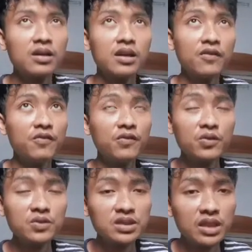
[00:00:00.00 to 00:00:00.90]

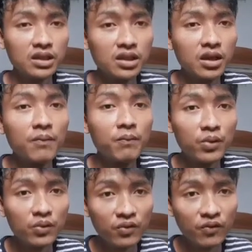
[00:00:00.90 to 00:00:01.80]
you say
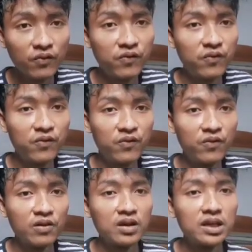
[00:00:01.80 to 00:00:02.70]
prove,
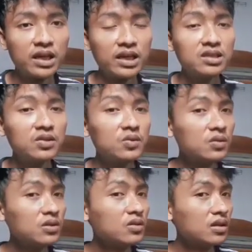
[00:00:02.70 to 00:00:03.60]
and
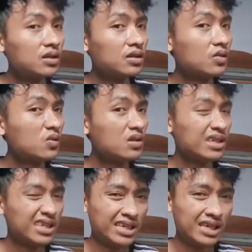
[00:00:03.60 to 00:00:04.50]
you
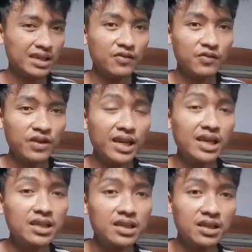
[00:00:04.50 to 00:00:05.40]
can feel
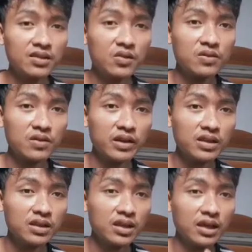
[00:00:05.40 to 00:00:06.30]
anything in your throat
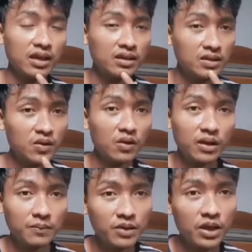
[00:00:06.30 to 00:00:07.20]
and your
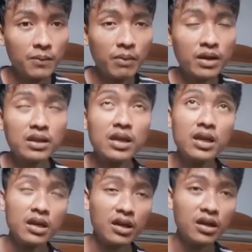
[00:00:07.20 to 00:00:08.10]
lip. But
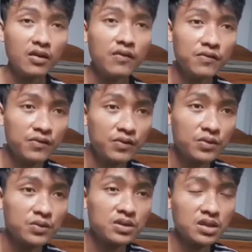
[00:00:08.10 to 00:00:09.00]
if
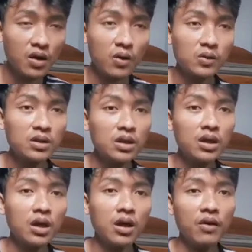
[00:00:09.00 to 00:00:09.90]
you sound
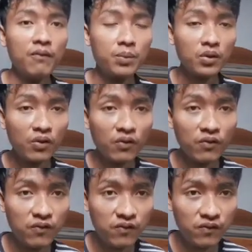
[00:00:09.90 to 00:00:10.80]
prove,
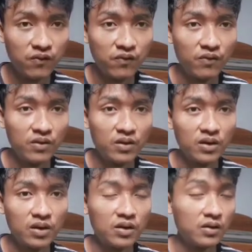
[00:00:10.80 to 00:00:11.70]

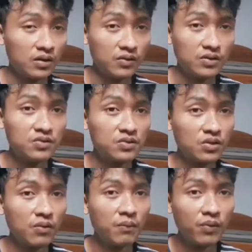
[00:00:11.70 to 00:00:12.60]

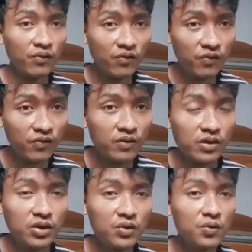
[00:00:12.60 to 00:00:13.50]

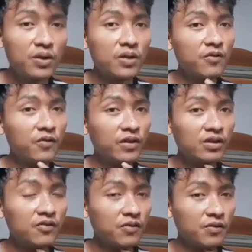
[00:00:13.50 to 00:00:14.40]
you will feel the